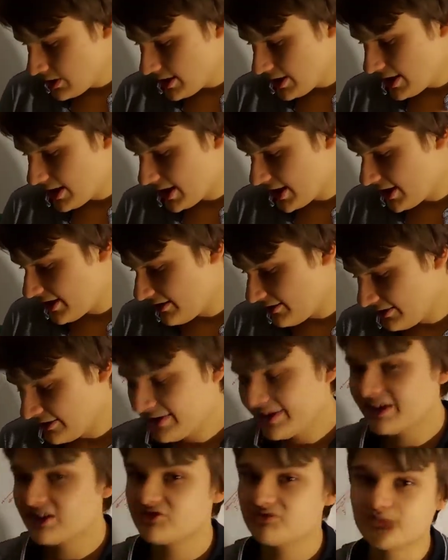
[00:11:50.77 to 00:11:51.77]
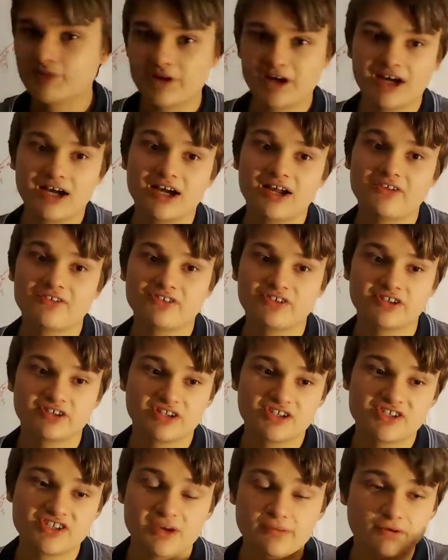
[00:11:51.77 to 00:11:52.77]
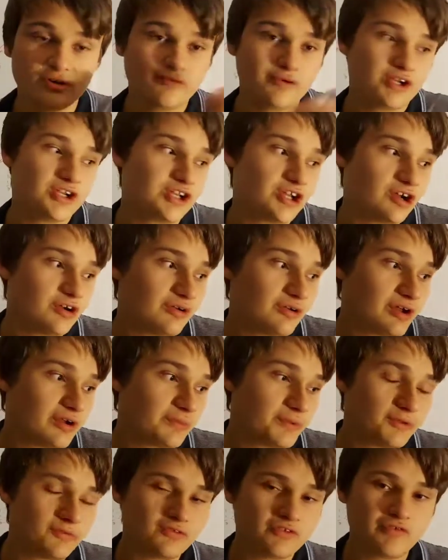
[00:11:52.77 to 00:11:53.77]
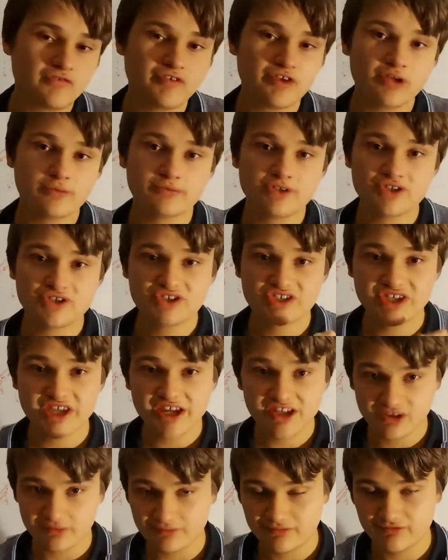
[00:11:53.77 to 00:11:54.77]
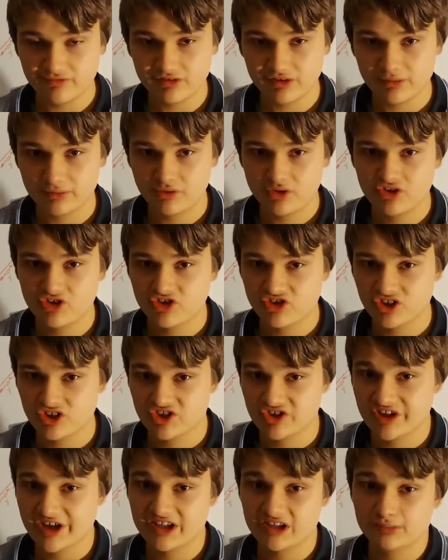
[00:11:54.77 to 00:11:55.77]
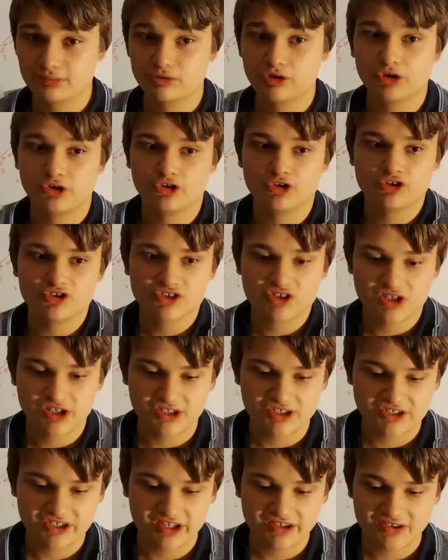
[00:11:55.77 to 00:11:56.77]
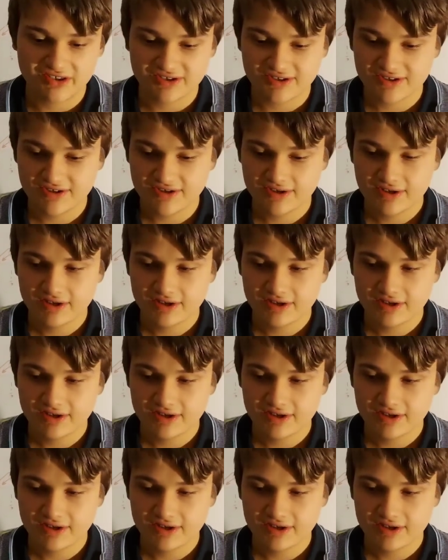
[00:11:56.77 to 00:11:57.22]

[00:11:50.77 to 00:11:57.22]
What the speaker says: In the next part, in a separate video, I'm going to film the scalar product, in a sense.